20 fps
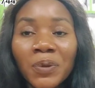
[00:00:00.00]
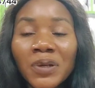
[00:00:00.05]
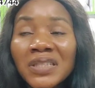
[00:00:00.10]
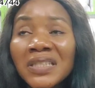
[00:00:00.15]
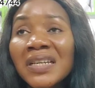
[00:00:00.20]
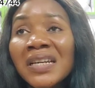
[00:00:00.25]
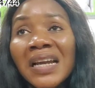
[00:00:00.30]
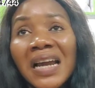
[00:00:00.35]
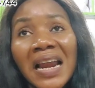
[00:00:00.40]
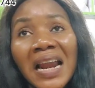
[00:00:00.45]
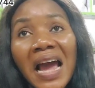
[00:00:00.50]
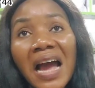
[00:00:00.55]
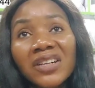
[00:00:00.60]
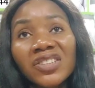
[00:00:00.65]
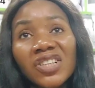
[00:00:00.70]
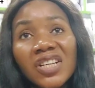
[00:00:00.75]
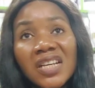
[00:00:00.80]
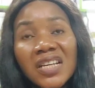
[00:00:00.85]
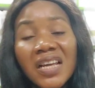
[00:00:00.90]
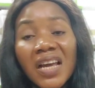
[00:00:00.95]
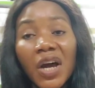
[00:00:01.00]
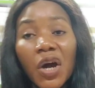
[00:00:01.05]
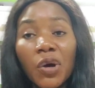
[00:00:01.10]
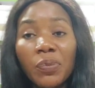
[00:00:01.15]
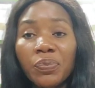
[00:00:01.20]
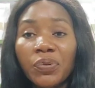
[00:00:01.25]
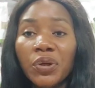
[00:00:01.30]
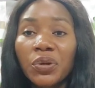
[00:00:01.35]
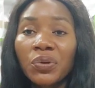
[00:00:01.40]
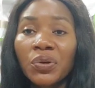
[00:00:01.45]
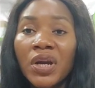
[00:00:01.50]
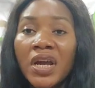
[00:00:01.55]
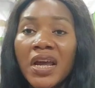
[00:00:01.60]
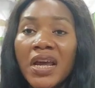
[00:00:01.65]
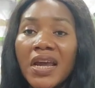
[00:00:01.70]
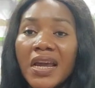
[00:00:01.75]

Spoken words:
can actually help you